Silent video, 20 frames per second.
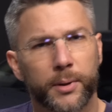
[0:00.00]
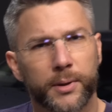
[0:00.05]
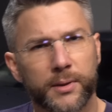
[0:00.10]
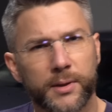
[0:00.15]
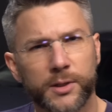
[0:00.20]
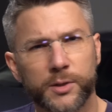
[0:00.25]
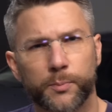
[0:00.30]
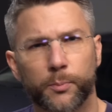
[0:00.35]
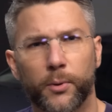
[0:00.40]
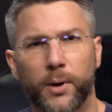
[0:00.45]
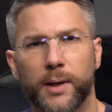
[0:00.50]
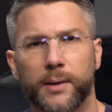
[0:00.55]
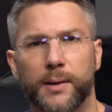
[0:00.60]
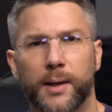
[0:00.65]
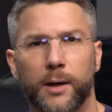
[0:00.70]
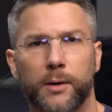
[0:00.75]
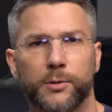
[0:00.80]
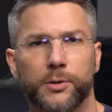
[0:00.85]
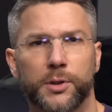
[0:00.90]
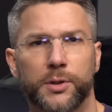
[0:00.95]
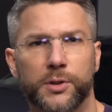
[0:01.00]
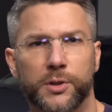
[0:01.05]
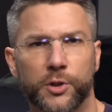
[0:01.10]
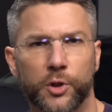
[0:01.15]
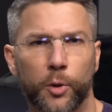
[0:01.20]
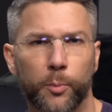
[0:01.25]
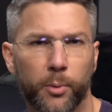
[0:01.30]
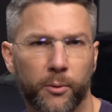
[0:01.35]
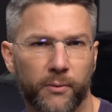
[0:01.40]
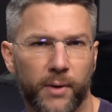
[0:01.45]
but this breakdown should
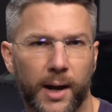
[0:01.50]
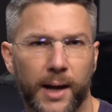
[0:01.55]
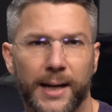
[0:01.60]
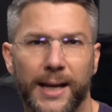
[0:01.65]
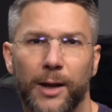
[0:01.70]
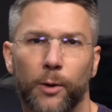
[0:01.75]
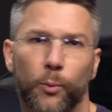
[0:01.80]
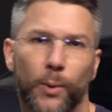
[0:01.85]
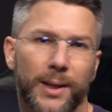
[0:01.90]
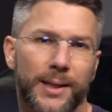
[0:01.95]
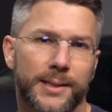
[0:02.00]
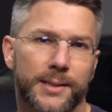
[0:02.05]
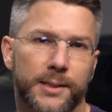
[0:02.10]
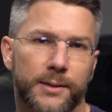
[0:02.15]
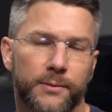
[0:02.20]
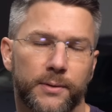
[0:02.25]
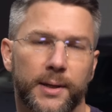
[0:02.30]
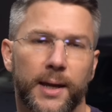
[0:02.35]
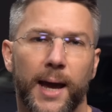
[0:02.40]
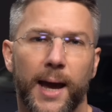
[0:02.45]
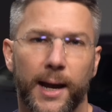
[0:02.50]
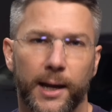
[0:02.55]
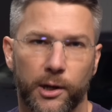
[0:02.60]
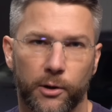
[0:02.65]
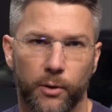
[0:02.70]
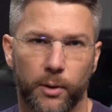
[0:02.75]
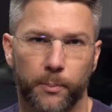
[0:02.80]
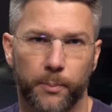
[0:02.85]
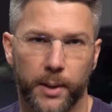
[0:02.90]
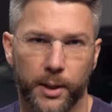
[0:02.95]
still provide a relatively
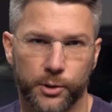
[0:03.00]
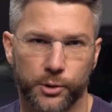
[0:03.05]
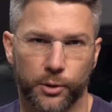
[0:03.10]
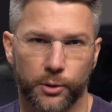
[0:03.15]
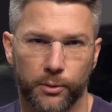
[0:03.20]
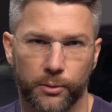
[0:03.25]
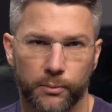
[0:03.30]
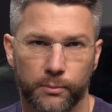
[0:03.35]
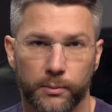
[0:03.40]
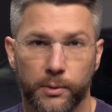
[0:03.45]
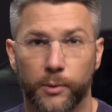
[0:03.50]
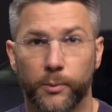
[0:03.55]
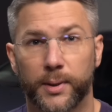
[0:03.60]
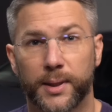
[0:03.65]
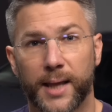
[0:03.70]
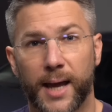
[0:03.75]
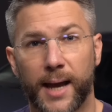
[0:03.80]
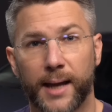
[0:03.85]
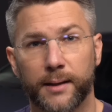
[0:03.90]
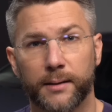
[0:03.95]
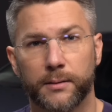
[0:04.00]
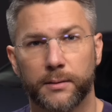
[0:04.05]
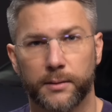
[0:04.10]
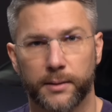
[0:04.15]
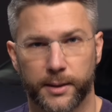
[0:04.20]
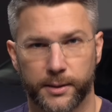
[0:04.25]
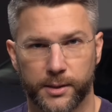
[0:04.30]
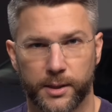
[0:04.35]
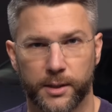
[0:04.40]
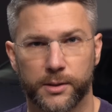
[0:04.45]
accurate picture. And with that,
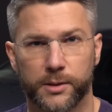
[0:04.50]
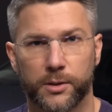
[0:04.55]
let's get